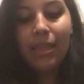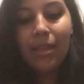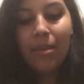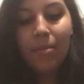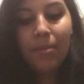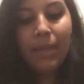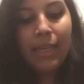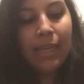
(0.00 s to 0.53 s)

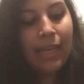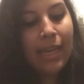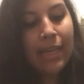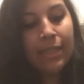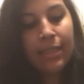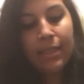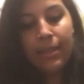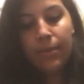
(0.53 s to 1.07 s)
But
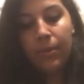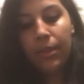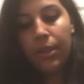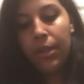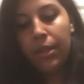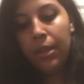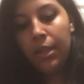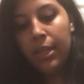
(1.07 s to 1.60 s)
yes, with
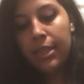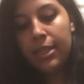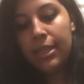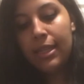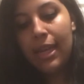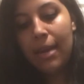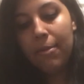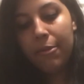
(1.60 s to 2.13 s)
a
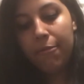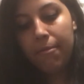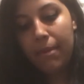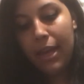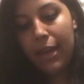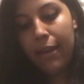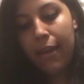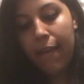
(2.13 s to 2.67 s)
snap of
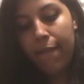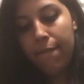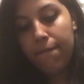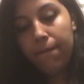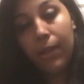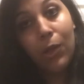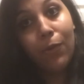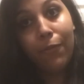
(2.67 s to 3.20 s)
my
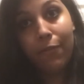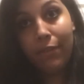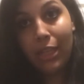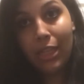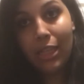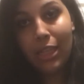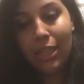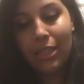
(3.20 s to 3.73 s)

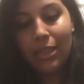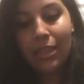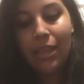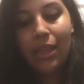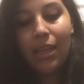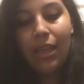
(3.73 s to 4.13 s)
fingers,